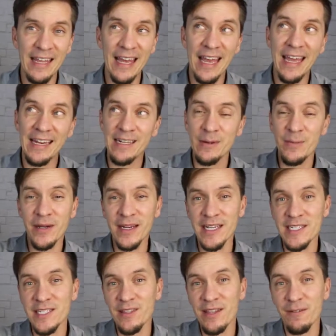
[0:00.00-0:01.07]
and comparing
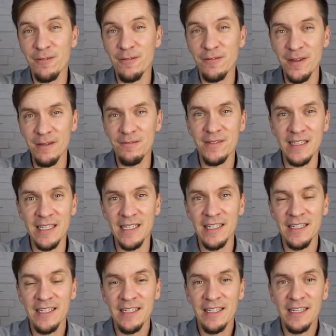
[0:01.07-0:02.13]
it to the 50,
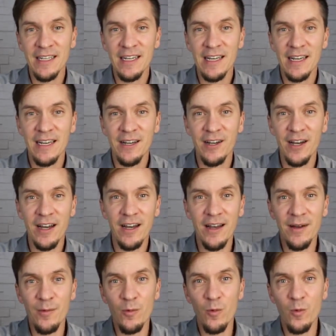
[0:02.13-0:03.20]

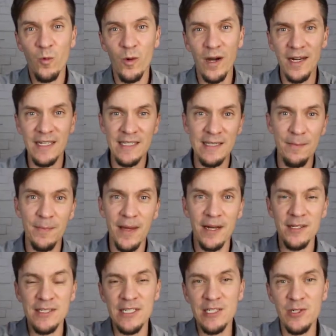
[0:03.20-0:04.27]
what is the
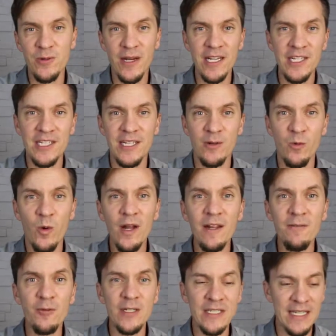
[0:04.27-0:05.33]
better situation? What
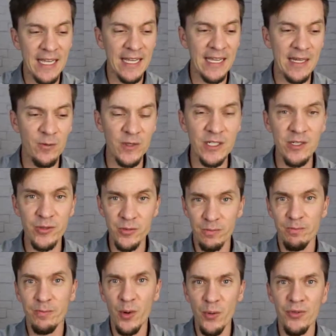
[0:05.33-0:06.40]
if we take it and we do
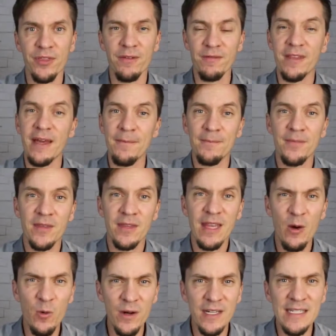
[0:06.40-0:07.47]
both of them?
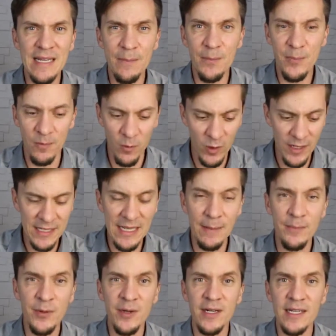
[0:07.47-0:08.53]
Now, where does
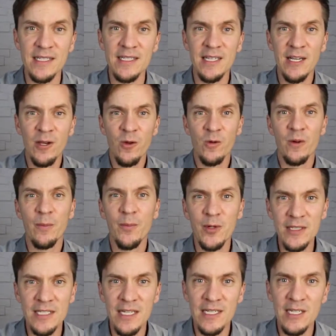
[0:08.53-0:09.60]
that put us? Well, it
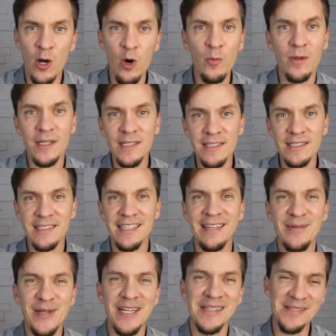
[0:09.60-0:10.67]
puts us homeless
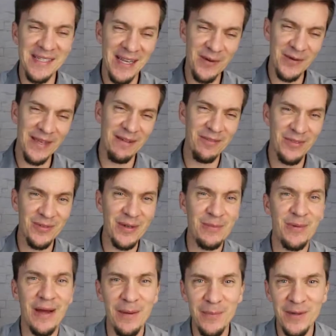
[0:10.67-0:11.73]
because now we have 3
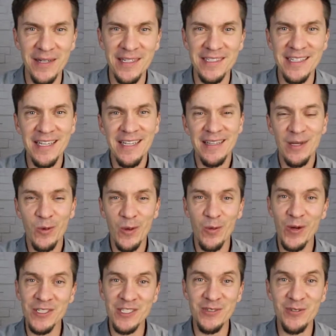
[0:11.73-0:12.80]
properties that we
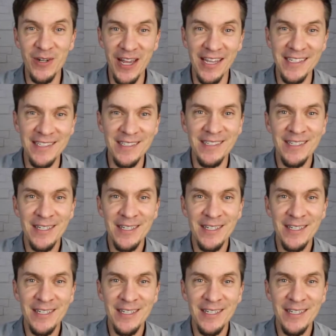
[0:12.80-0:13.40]
want to rent.